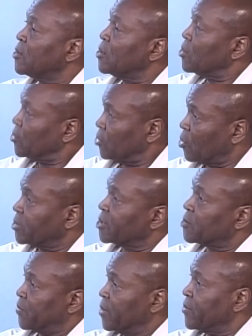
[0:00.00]
Those
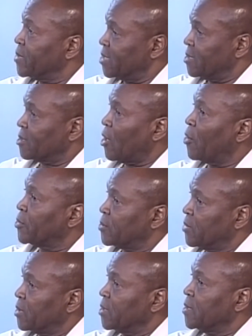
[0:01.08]
experiences
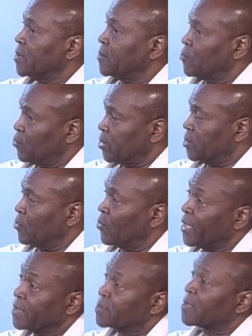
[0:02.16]
ultimately, with the
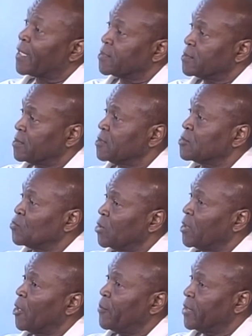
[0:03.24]
raised consciousness, will
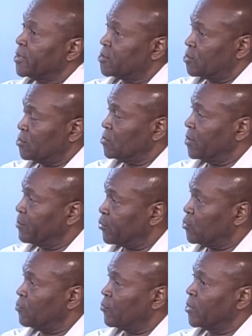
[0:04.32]
help us to
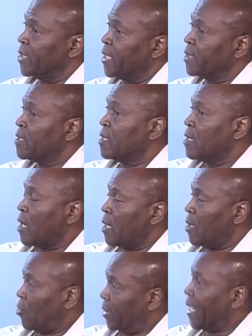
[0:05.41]
improve on that,
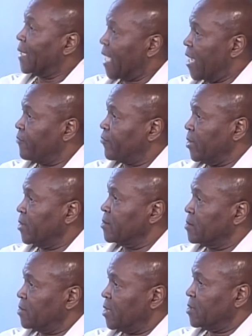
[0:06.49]
on our life, and the
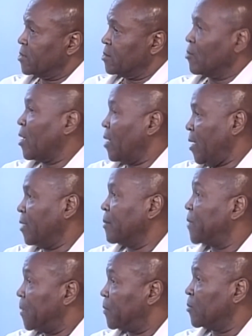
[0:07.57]
things, and the
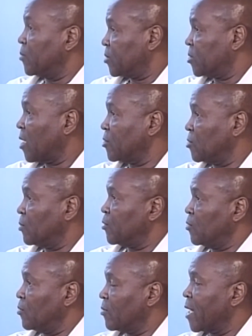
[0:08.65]
people start to
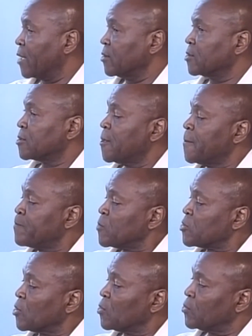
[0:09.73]
improve around us.
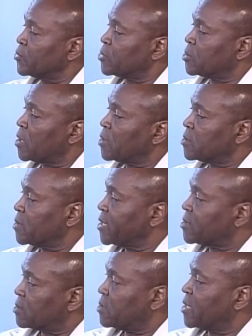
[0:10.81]
So
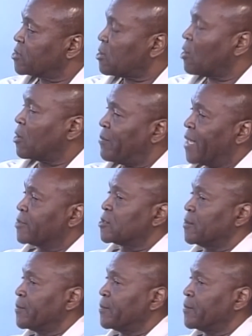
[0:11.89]
let's talk about some